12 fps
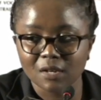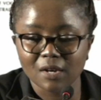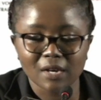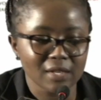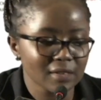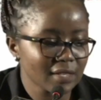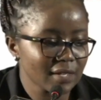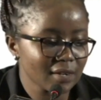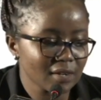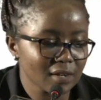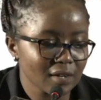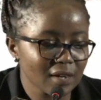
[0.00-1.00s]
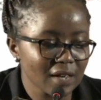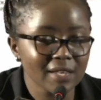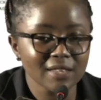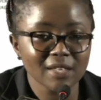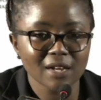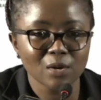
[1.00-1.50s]
And then
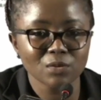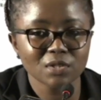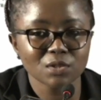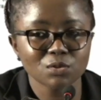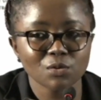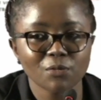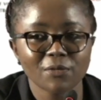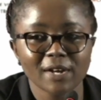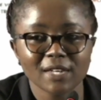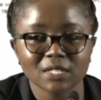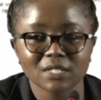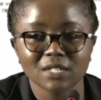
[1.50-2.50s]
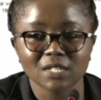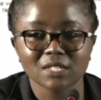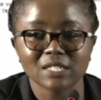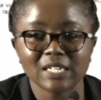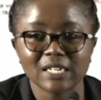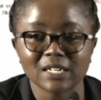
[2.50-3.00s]
other counties so far, it's
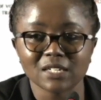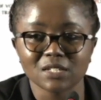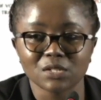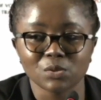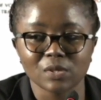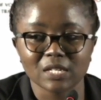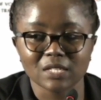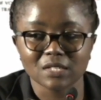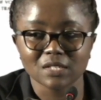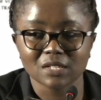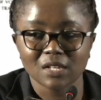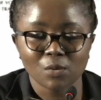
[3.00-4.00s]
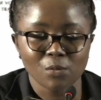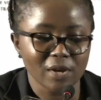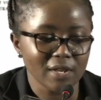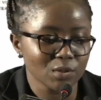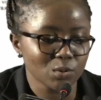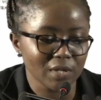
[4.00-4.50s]
just degree students. We are
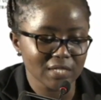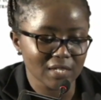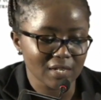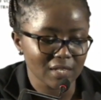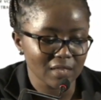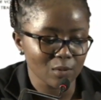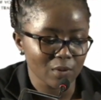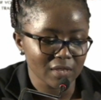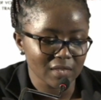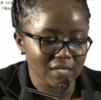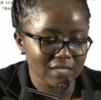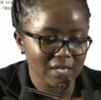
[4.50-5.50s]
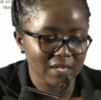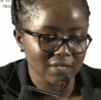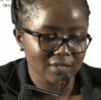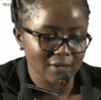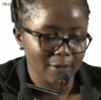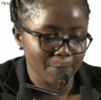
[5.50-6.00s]
yet to get another one that
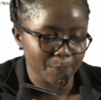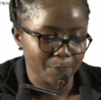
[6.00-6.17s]
has